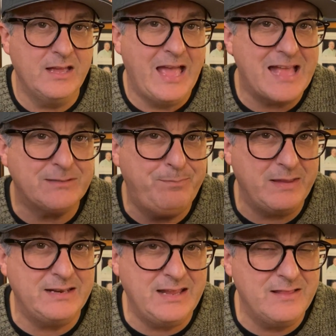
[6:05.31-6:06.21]
has
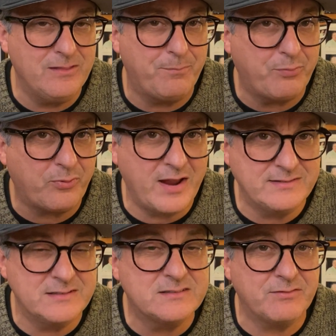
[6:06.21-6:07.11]
been in the
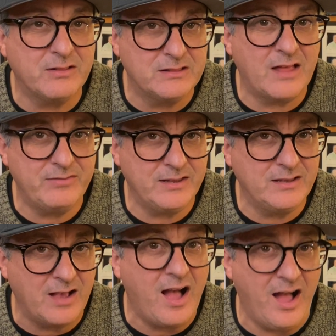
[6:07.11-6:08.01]
presence of the loving
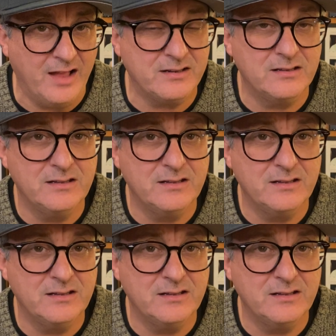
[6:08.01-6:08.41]
God.